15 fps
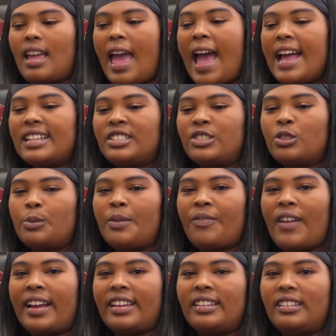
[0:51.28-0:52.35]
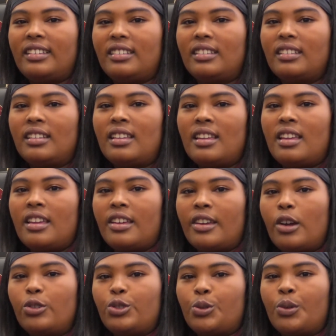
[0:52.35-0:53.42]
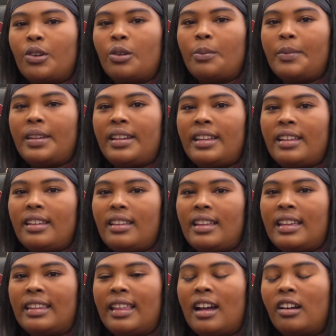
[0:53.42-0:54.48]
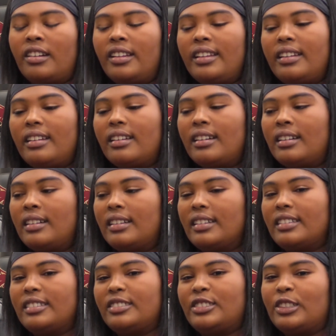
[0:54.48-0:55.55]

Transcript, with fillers: asked him if I could coach with him, and he, he allowed it. Uh,